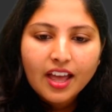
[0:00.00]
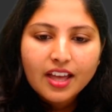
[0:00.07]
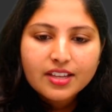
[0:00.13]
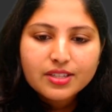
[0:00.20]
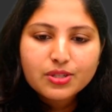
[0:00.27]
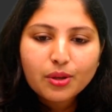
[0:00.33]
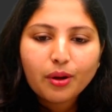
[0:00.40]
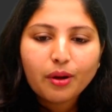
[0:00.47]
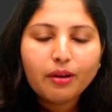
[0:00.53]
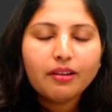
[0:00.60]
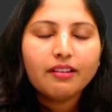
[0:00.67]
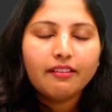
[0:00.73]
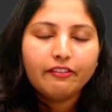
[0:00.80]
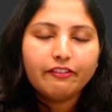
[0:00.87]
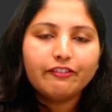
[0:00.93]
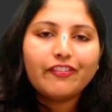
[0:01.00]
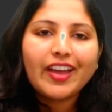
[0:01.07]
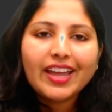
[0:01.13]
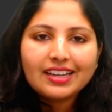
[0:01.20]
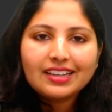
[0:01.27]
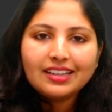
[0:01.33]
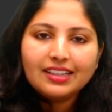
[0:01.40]
So
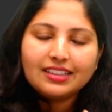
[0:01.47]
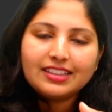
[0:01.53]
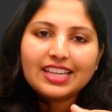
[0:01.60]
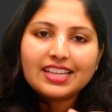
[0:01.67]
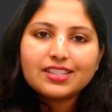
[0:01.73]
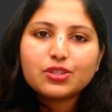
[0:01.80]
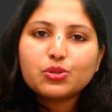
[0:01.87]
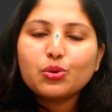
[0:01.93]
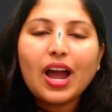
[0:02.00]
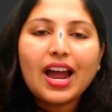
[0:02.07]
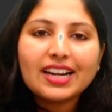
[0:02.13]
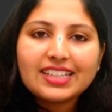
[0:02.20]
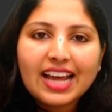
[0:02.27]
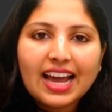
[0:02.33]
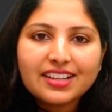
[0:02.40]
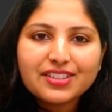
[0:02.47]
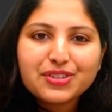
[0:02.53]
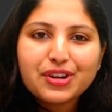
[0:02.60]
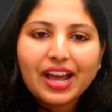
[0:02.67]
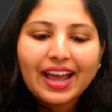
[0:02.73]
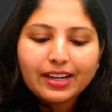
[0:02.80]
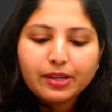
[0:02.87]
when these two attached
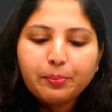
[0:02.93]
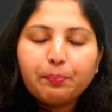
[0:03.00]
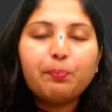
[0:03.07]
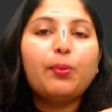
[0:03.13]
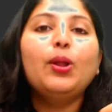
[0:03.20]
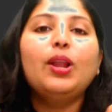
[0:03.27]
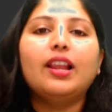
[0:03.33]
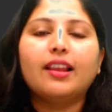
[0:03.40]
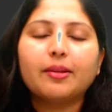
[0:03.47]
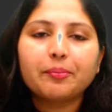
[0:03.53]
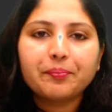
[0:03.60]
and pull,